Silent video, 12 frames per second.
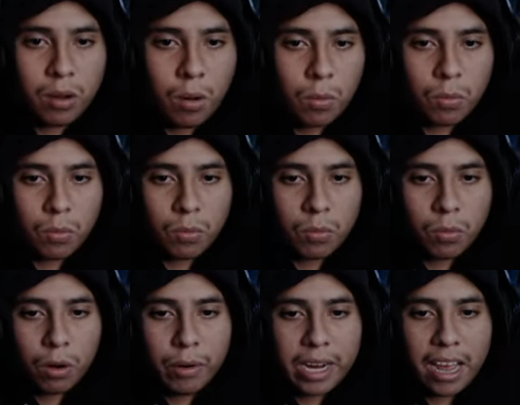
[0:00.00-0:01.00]
Oh,
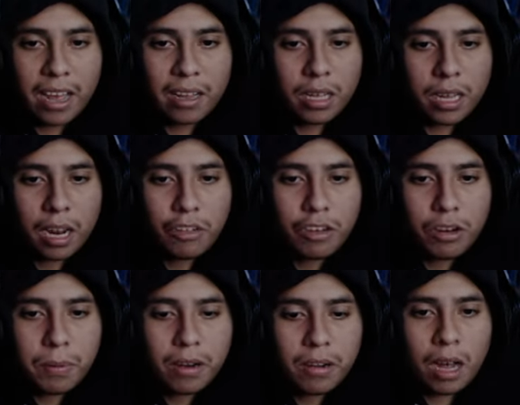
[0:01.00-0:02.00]
where are we at? Can I
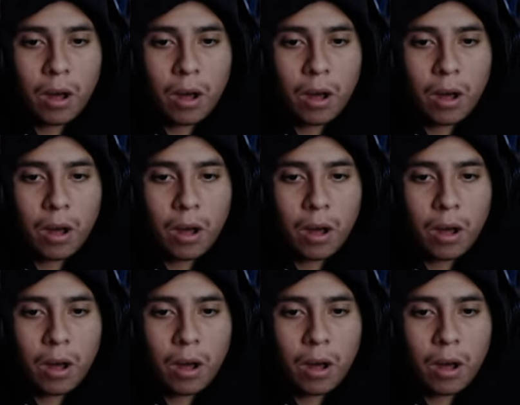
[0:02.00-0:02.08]
jump here?